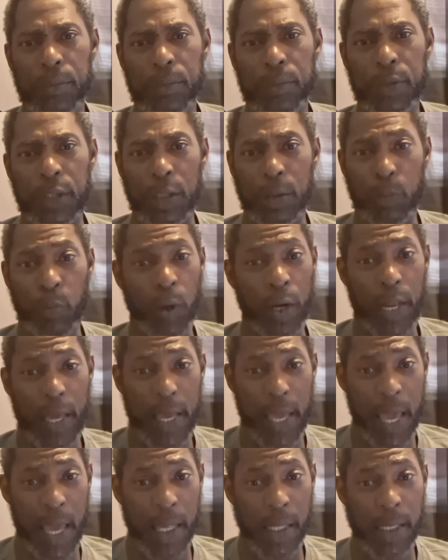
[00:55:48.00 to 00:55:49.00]
See, where
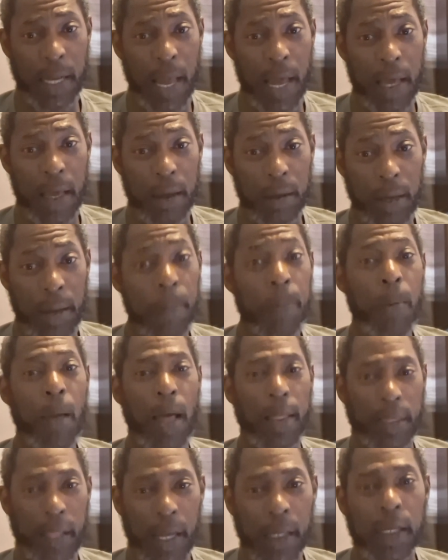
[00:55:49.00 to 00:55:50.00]
they at now,
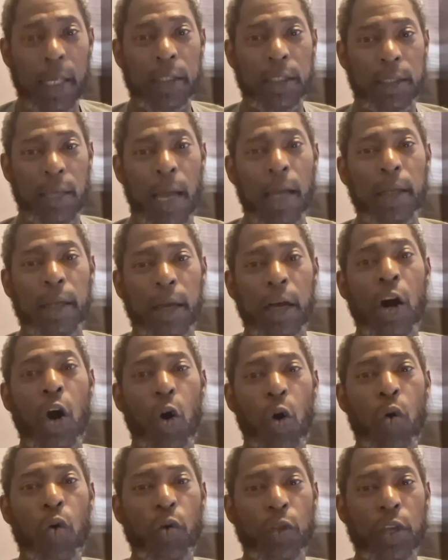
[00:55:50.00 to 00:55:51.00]
I think they sat there a
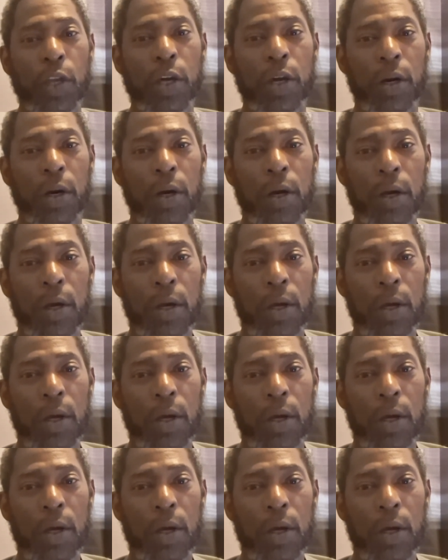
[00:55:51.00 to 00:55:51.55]
whole year.